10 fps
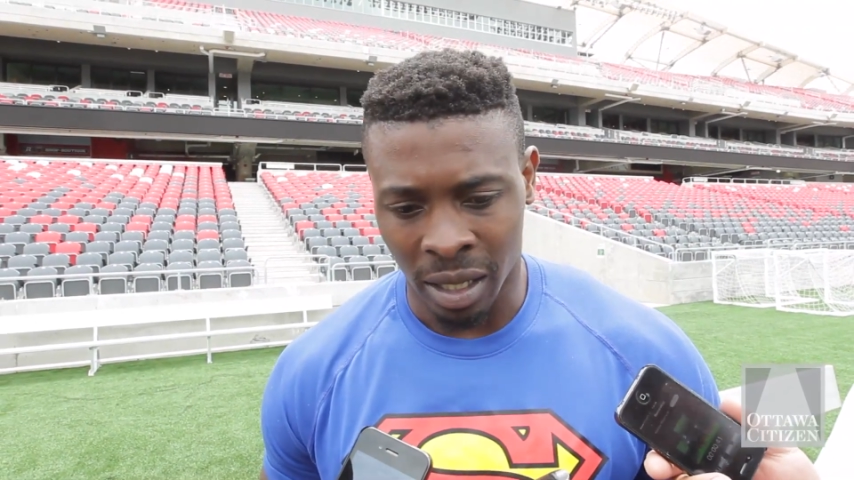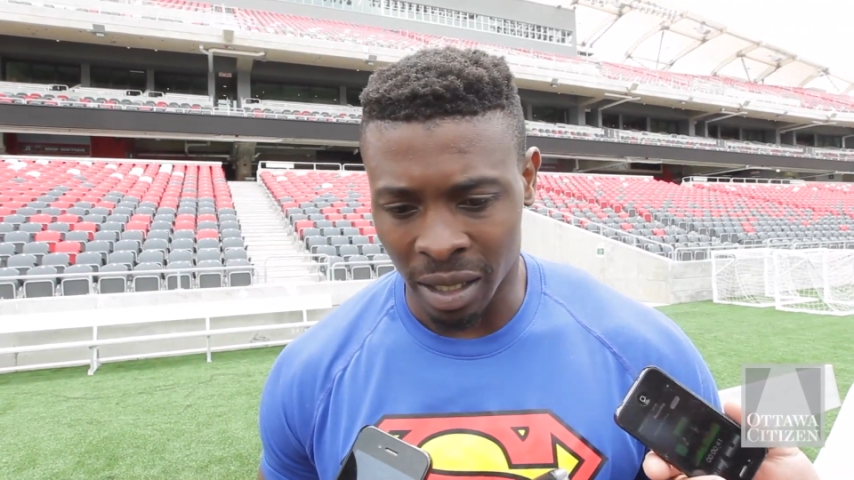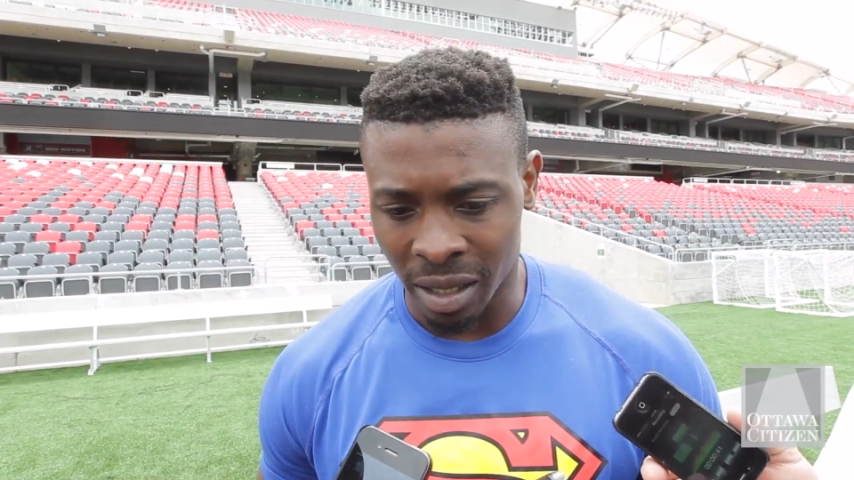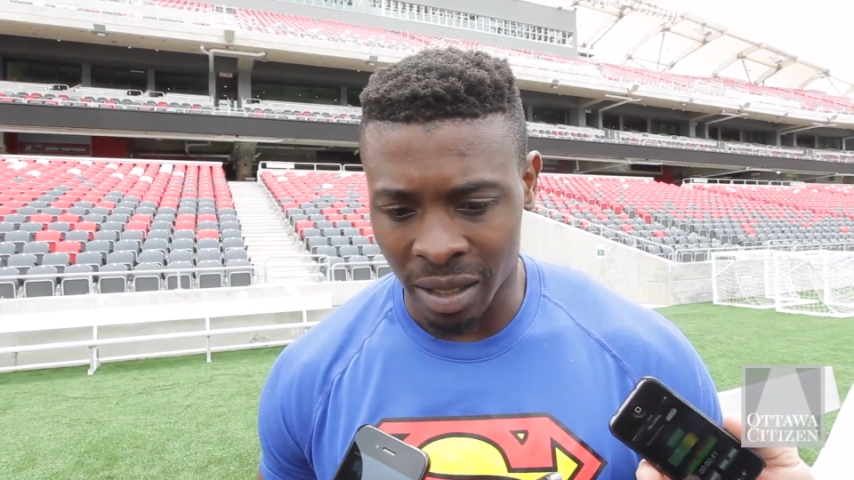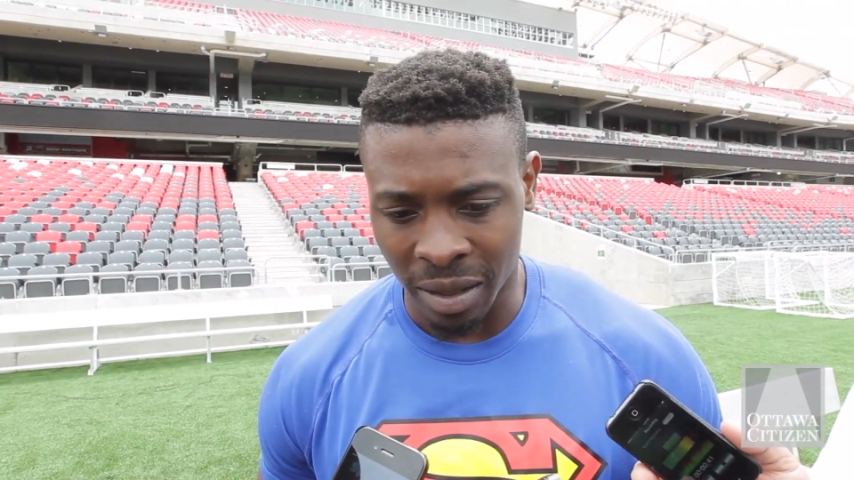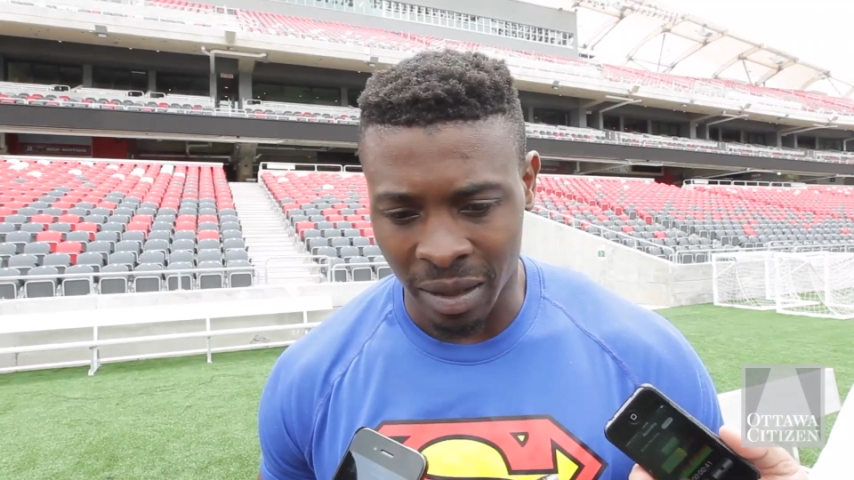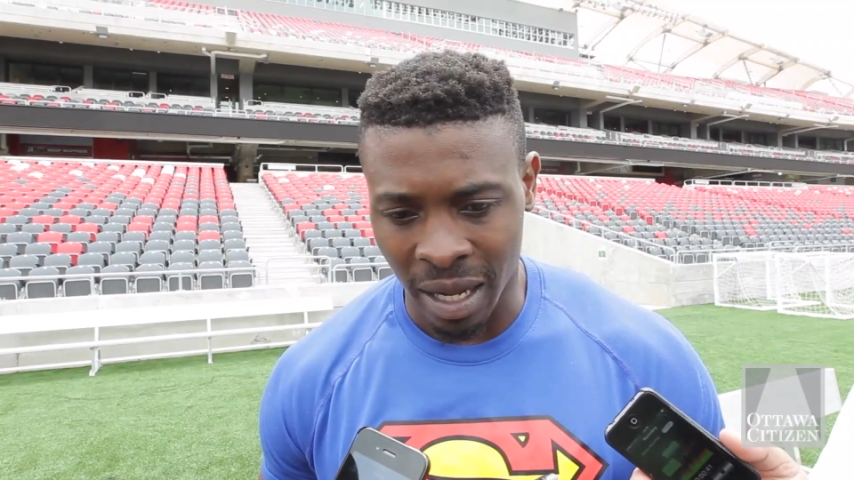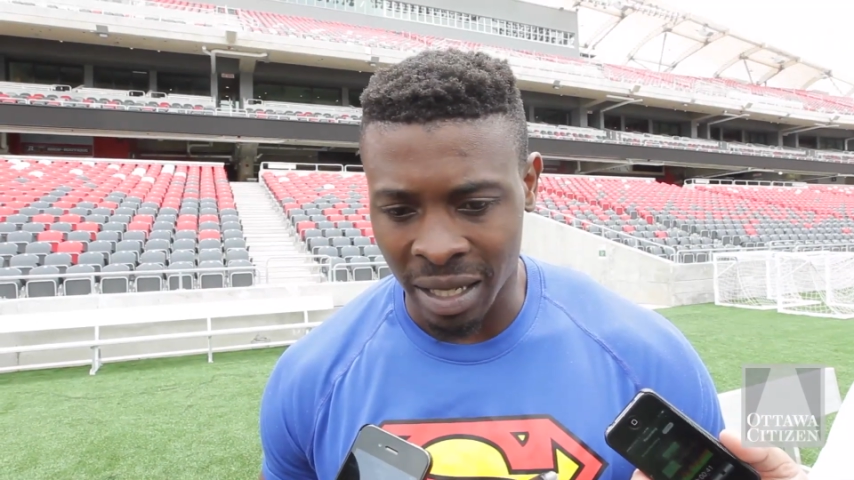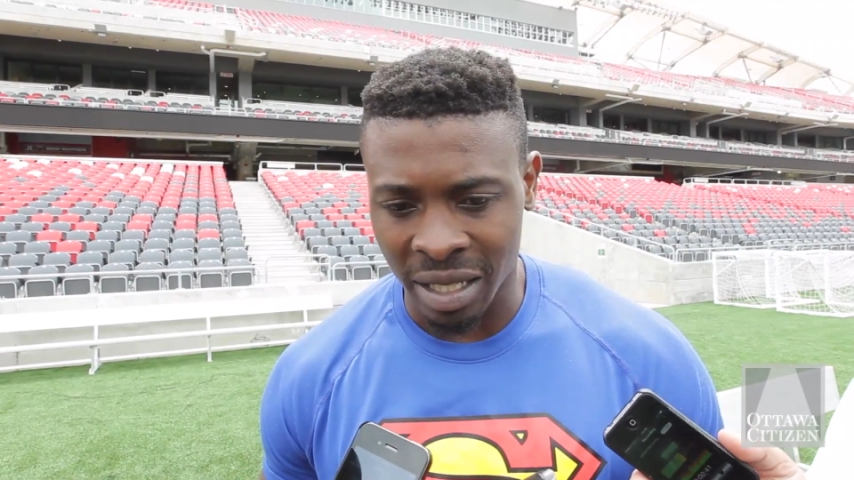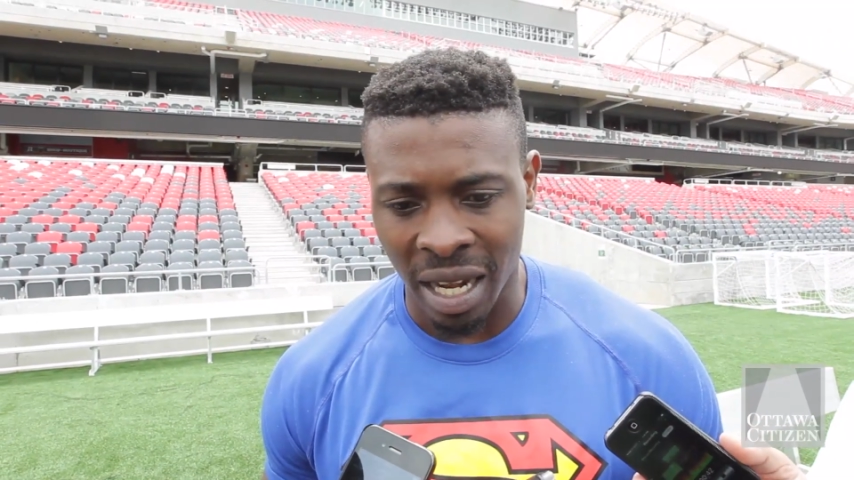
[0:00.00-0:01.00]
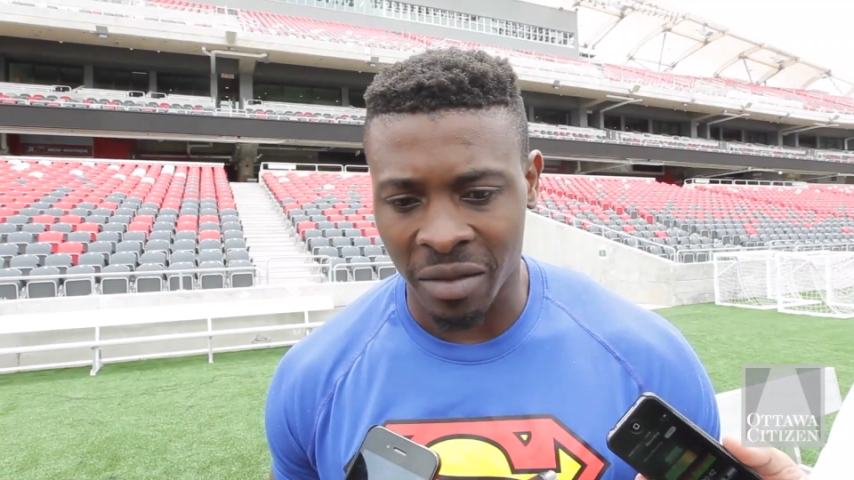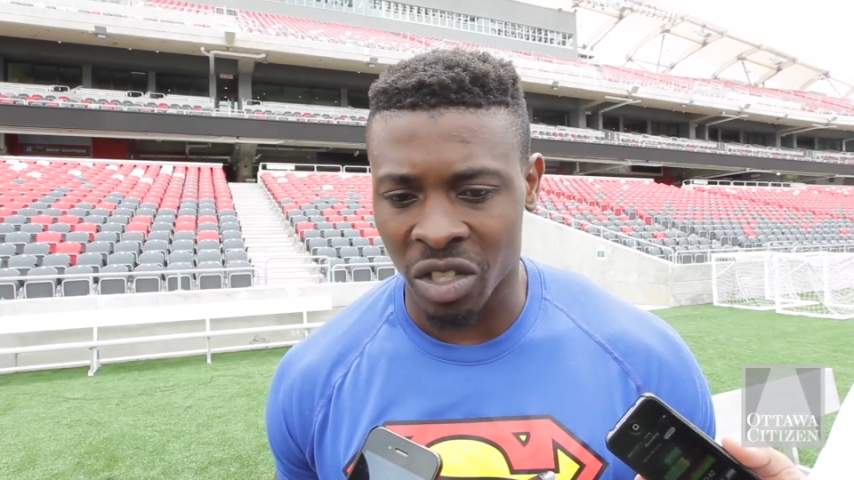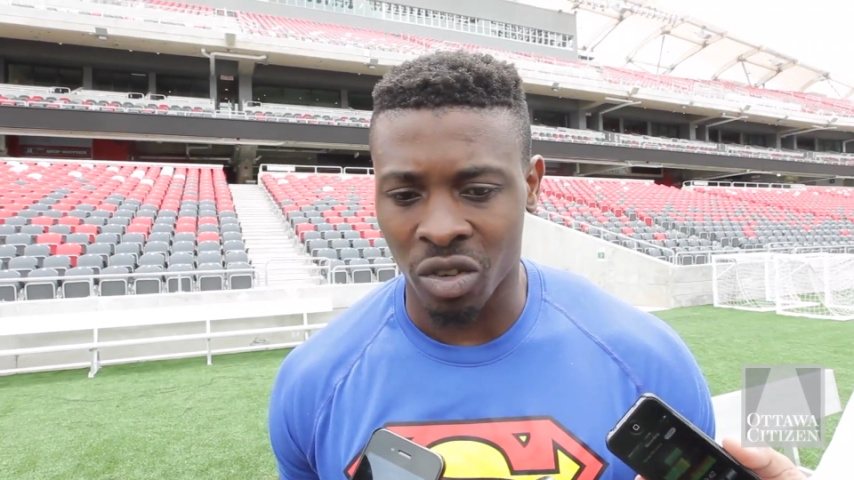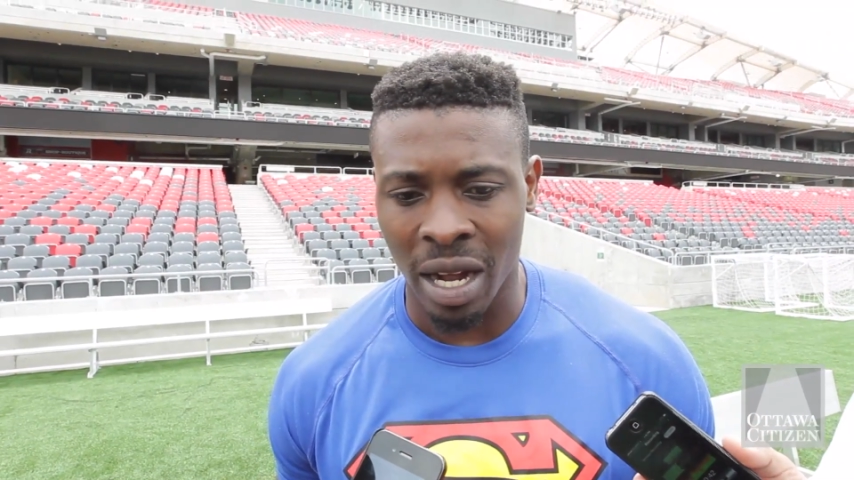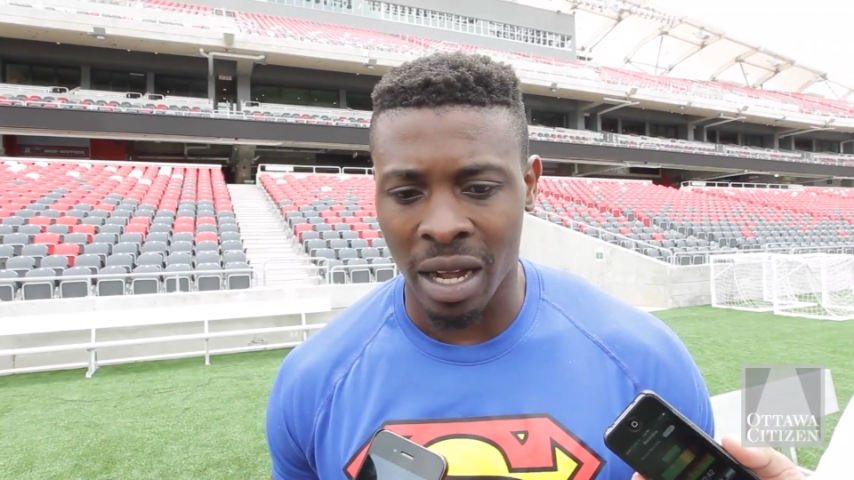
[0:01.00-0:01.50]
Uh, I just have this
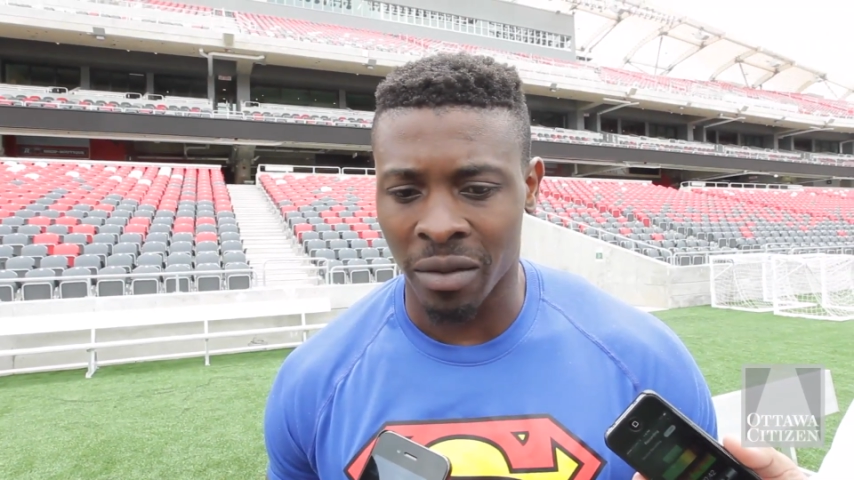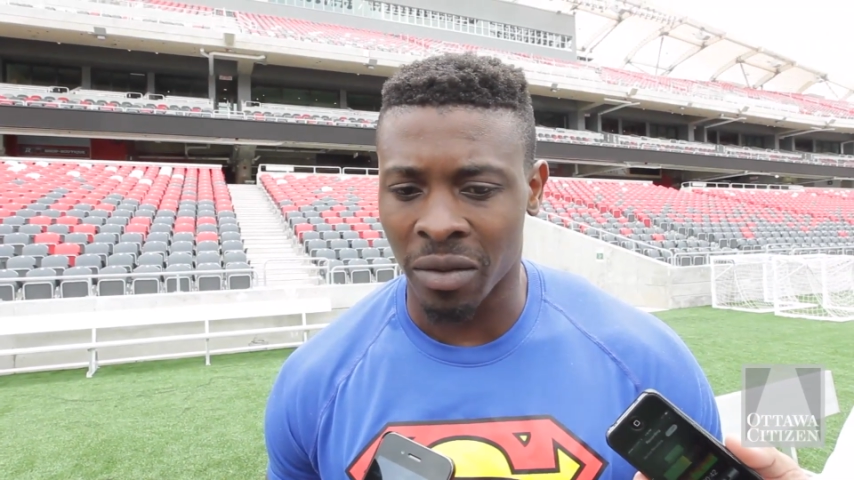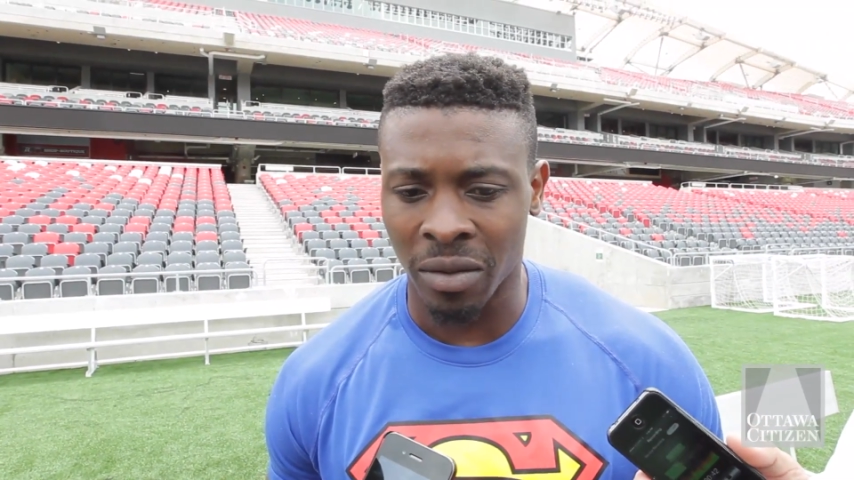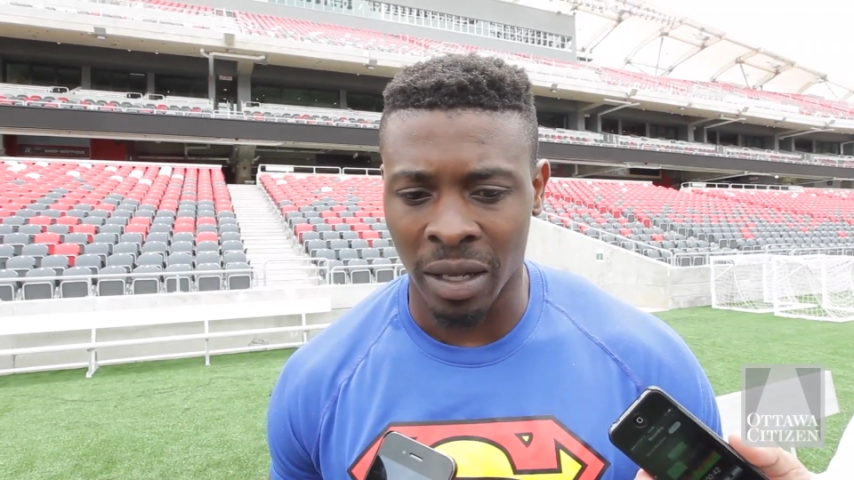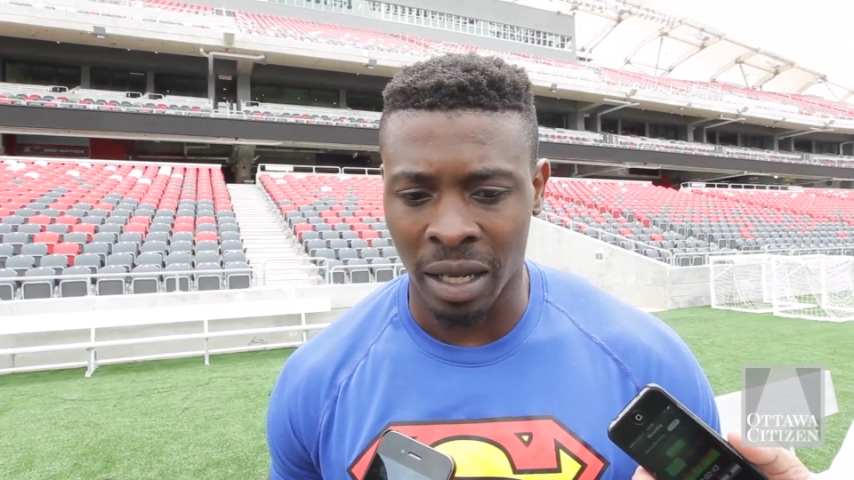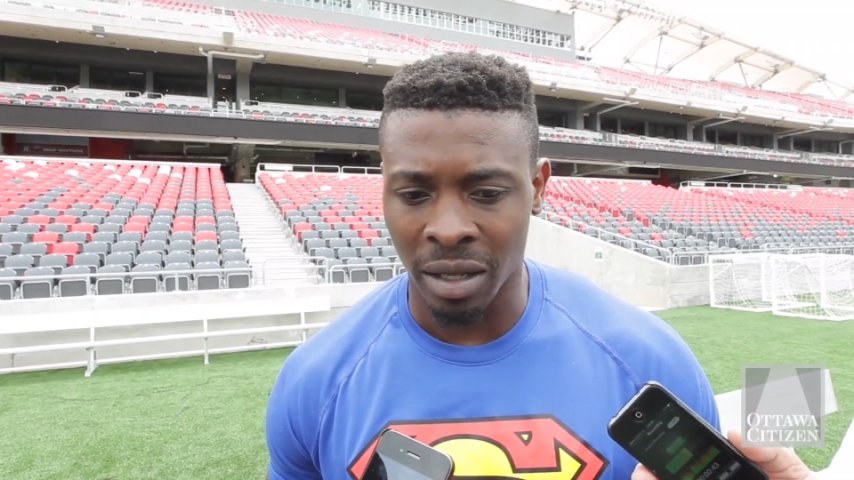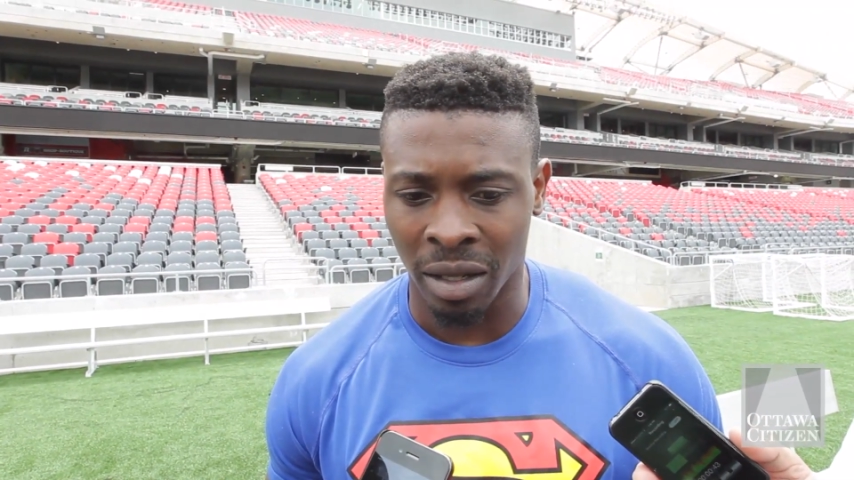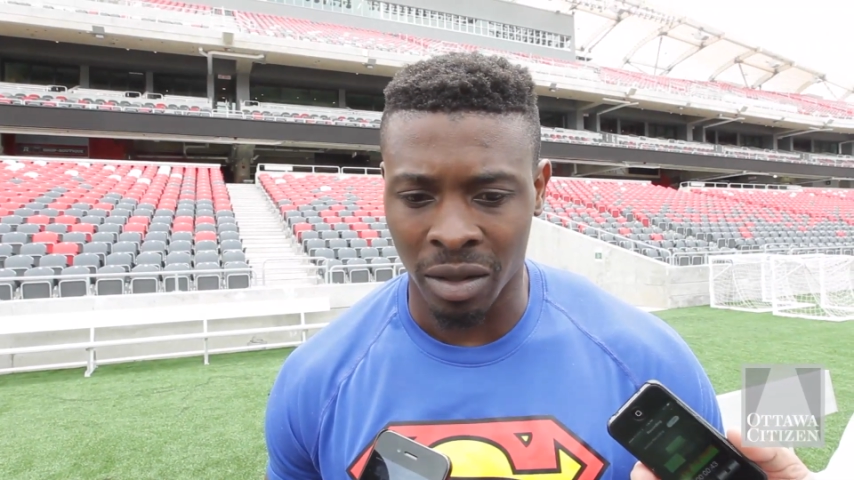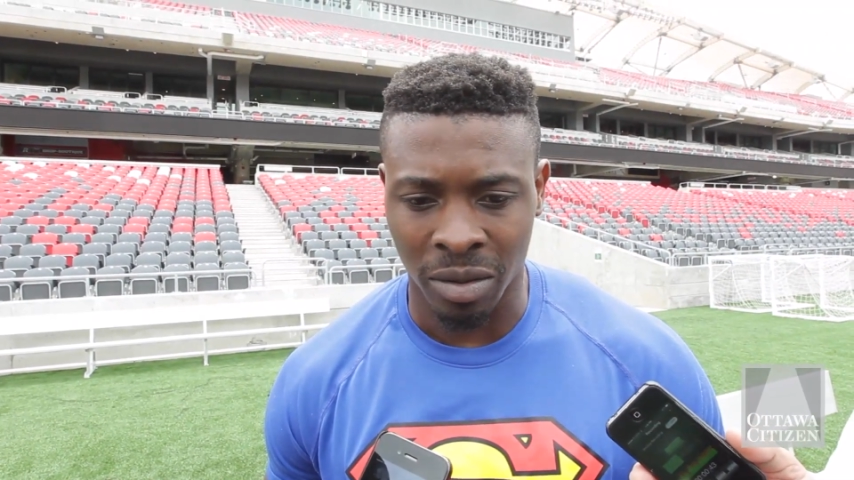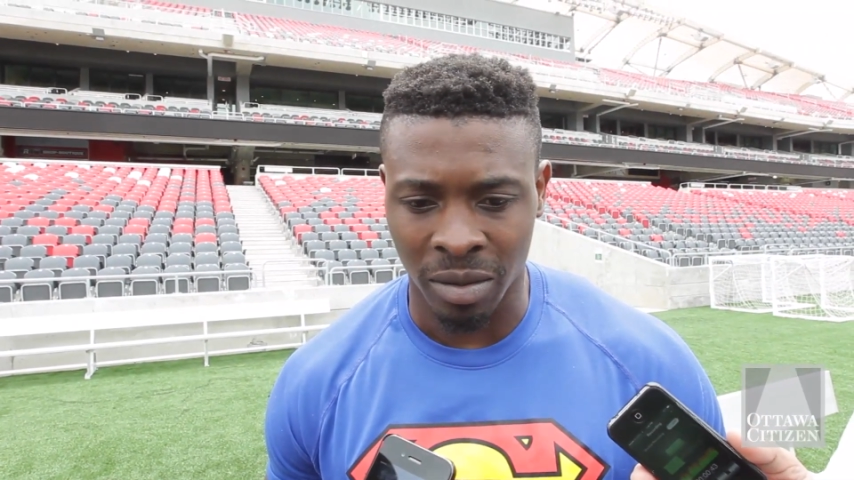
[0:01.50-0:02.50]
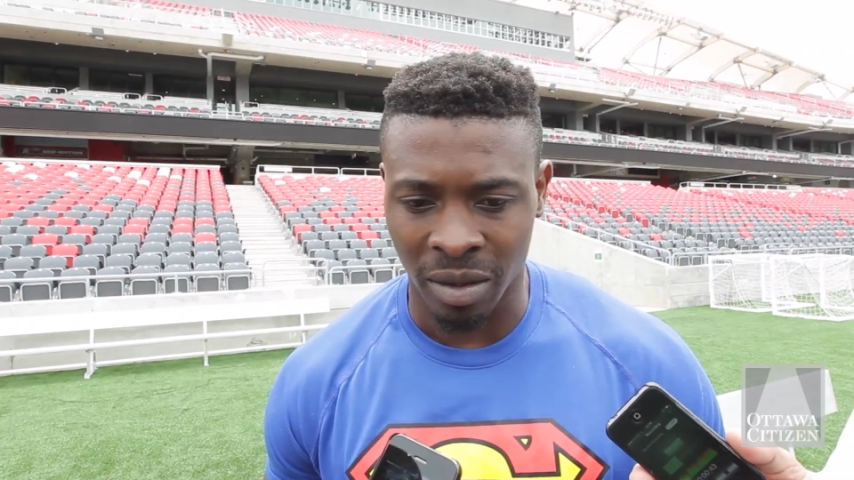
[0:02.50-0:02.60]
drive that, you know,